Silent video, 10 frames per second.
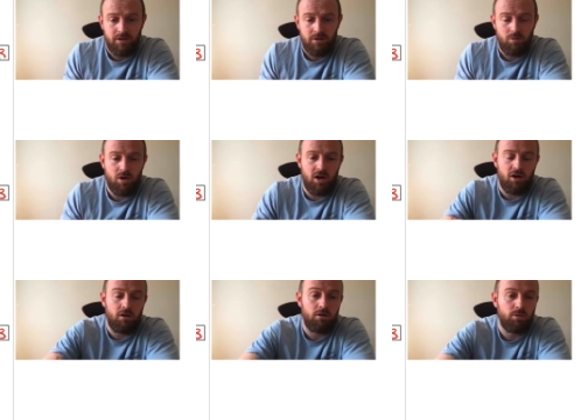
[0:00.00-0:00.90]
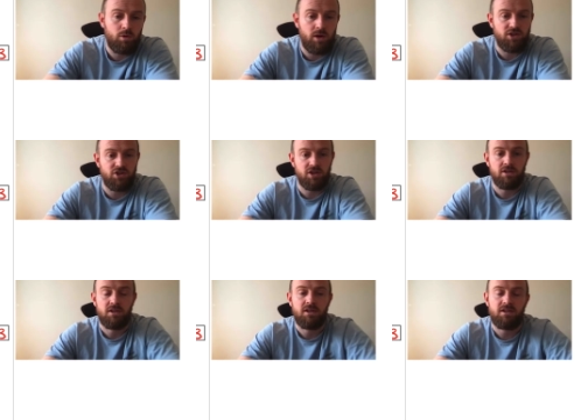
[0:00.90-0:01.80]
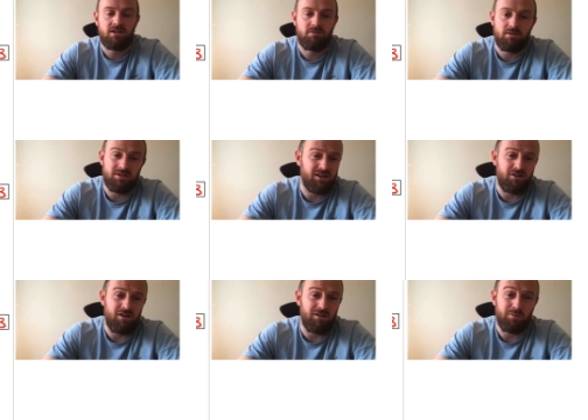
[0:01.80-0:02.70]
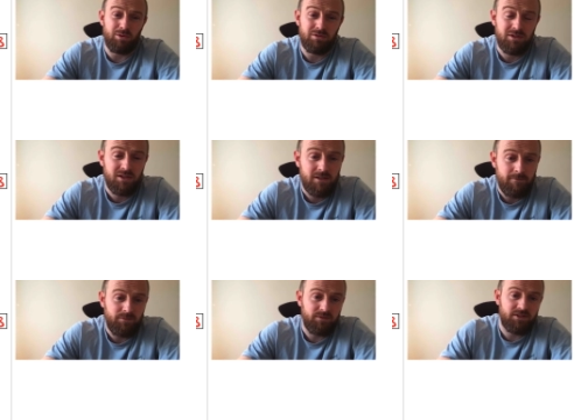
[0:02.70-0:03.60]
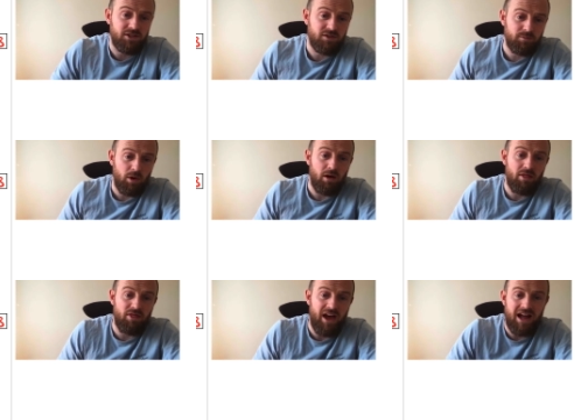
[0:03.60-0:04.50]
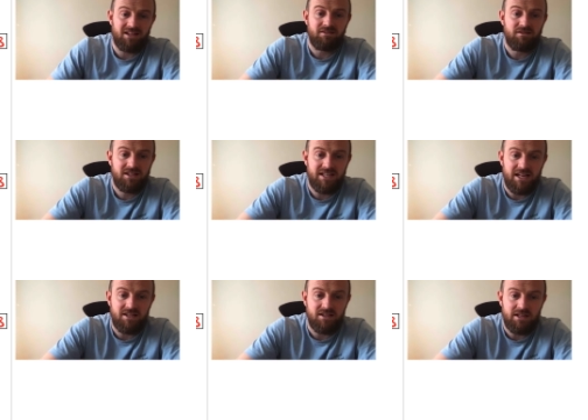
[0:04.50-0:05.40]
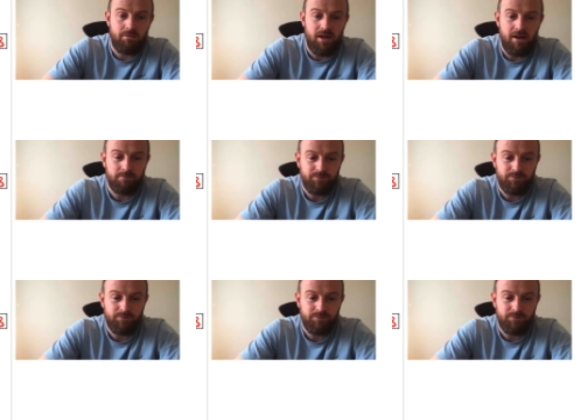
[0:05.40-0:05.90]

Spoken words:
What a horrible question. Sometimes they are horrible. Did you spot that sentence up there?